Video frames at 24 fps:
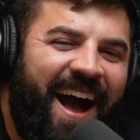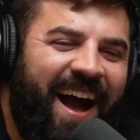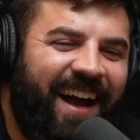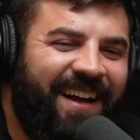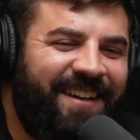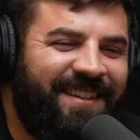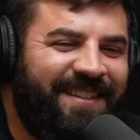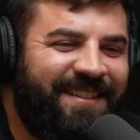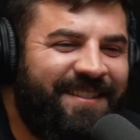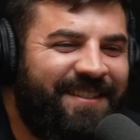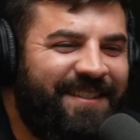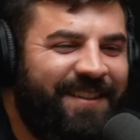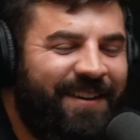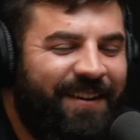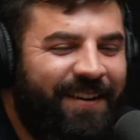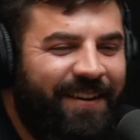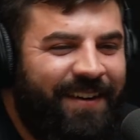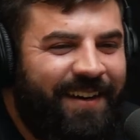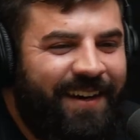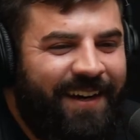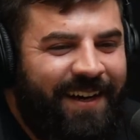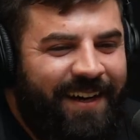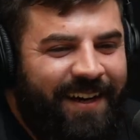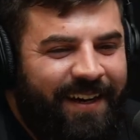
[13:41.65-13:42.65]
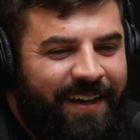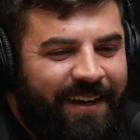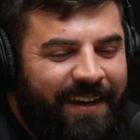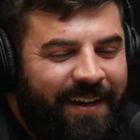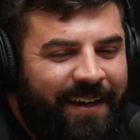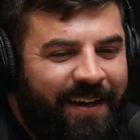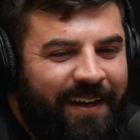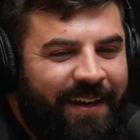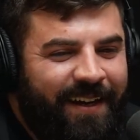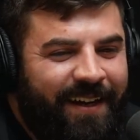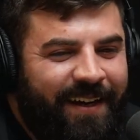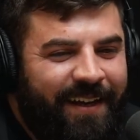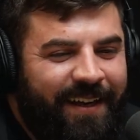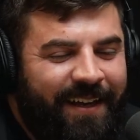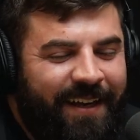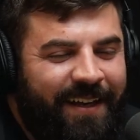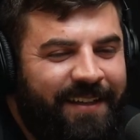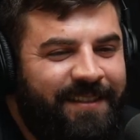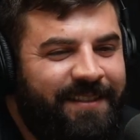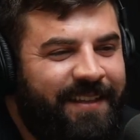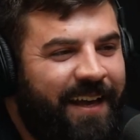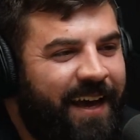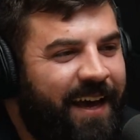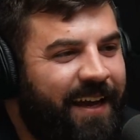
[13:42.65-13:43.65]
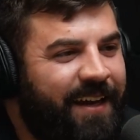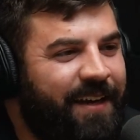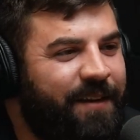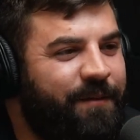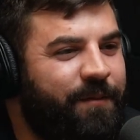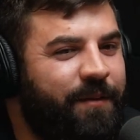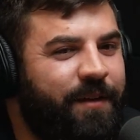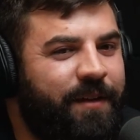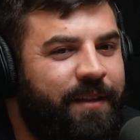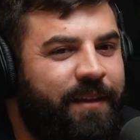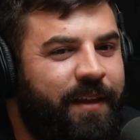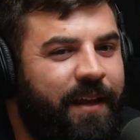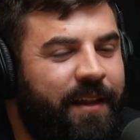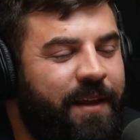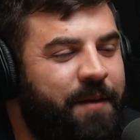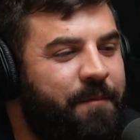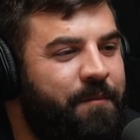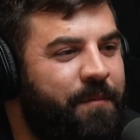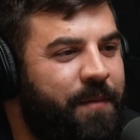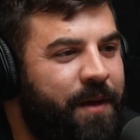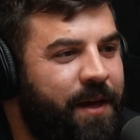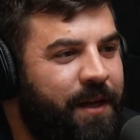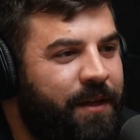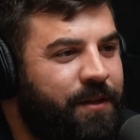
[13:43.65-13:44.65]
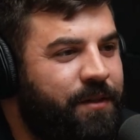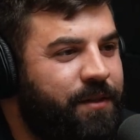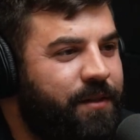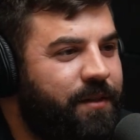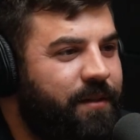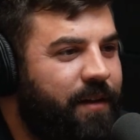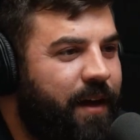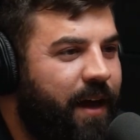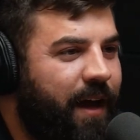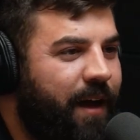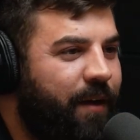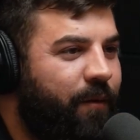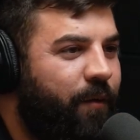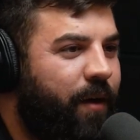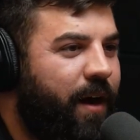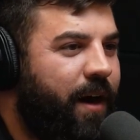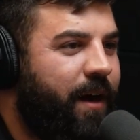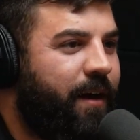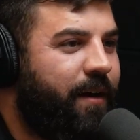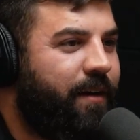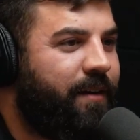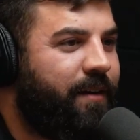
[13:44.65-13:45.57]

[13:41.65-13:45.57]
I just saw he sat in with, I think, Mitch Aguirre.